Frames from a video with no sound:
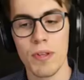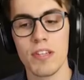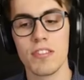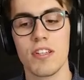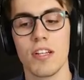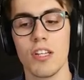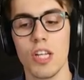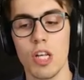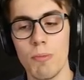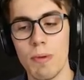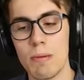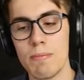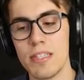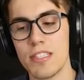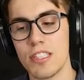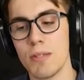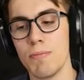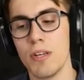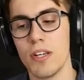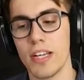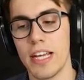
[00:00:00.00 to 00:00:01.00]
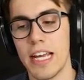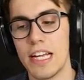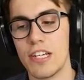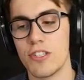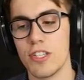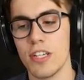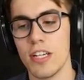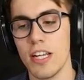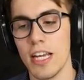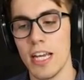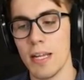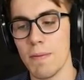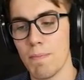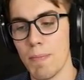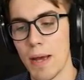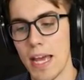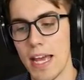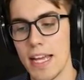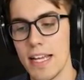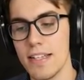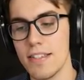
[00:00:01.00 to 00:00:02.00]
there's a little bit of miscommunication, it
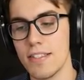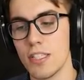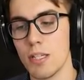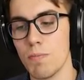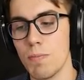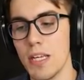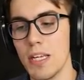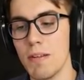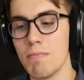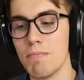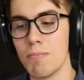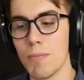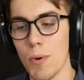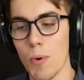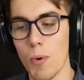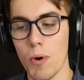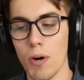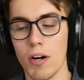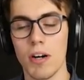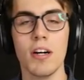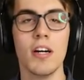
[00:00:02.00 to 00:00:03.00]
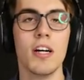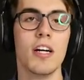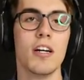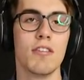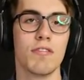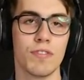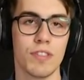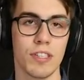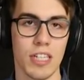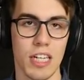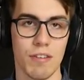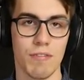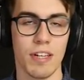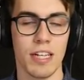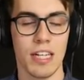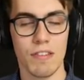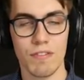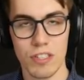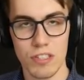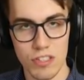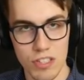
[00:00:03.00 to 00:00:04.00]
pays to be more
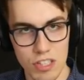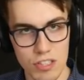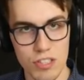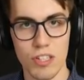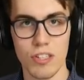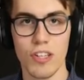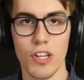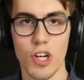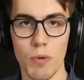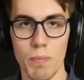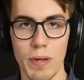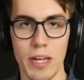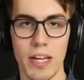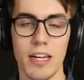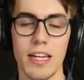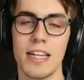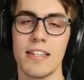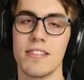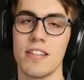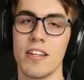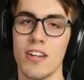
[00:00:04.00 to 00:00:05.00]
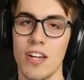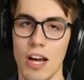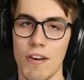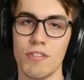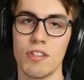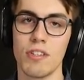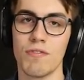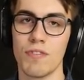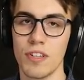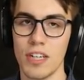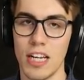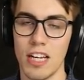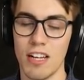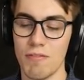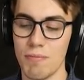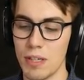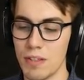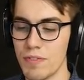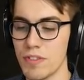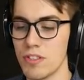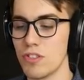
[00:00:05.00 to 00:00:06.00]
forgiving. If there's just a little bit, it's enough to forgive,
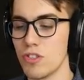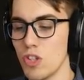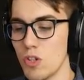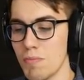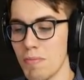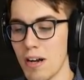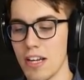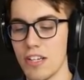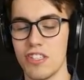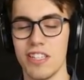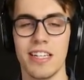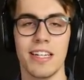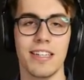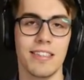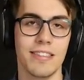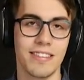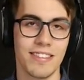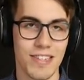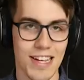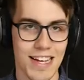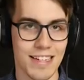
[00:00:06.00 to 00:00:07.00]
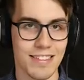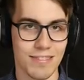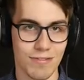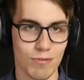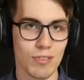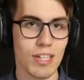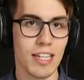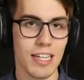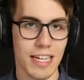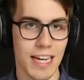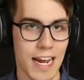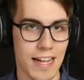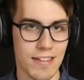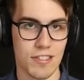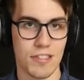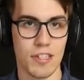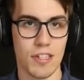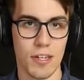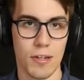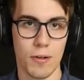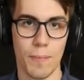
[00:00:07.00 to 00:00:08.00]
but if it's too much, it, it really gets
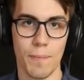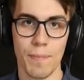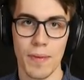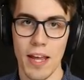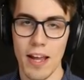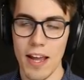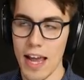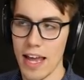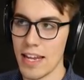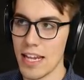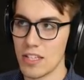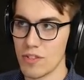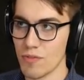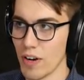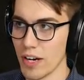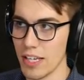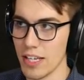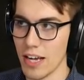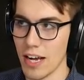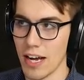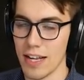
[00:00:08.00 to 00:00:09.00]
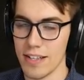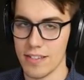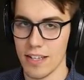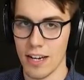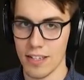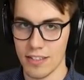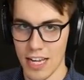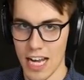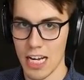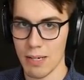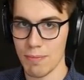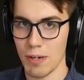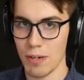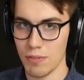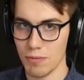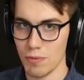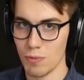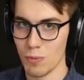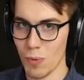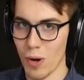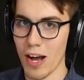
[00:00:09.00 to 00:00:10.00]
to you. And that's funny, guys, and I'll talk
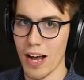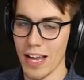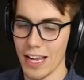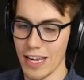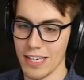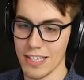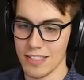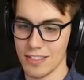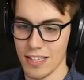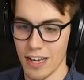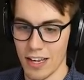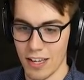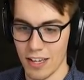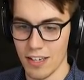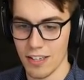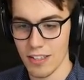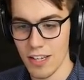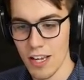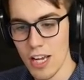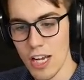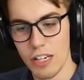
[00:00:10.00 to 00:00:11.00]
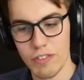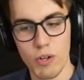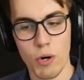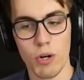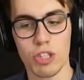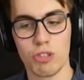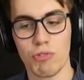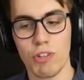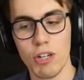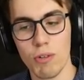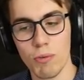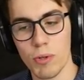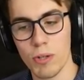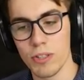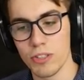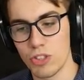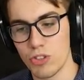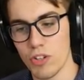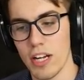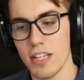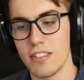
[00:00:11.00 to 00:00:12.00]
about why in a second. Of course,
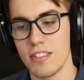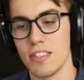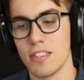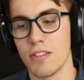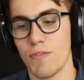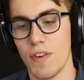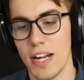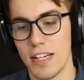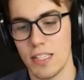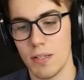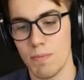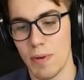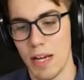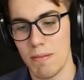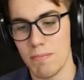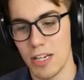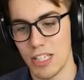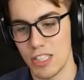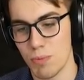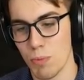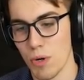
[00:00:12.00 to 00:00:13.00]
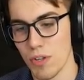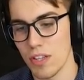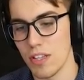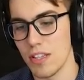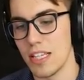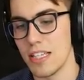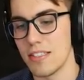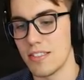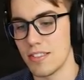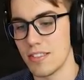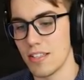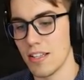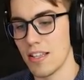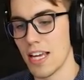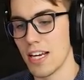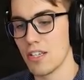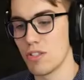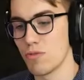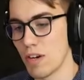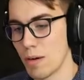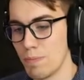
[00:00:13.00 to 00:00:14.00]
real-world trust is affected by much more than this.
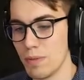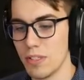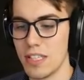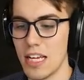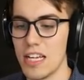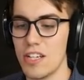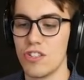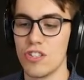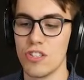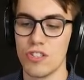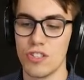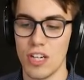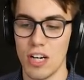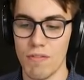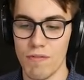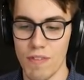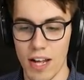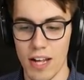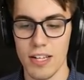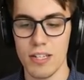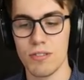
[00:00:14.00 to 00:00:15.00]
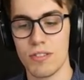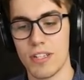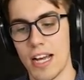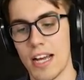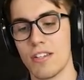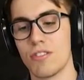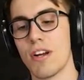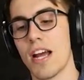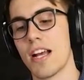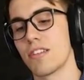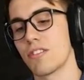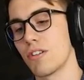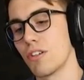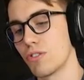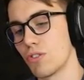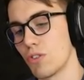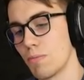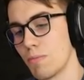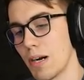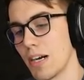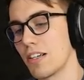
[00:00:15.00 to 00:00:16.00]
There's reputation, shared values, contracts,
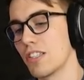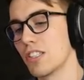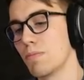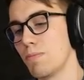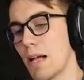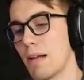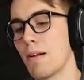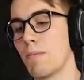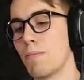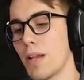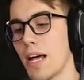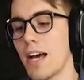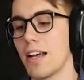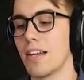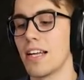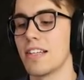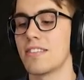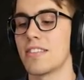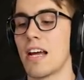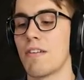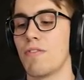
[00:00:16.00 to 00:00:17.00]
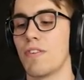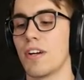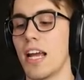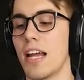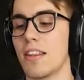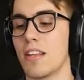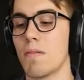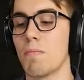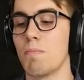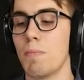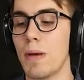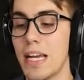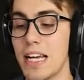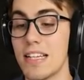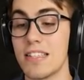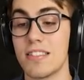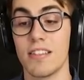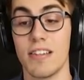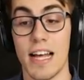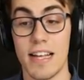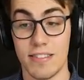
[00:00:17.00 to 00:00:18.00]
cultural markers, blah, blah, blah. And let's not forget the
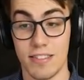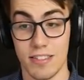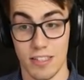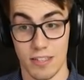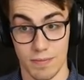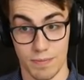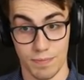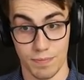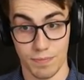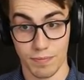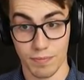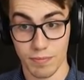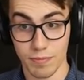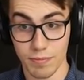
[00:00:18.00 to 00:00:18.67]
biggest lesson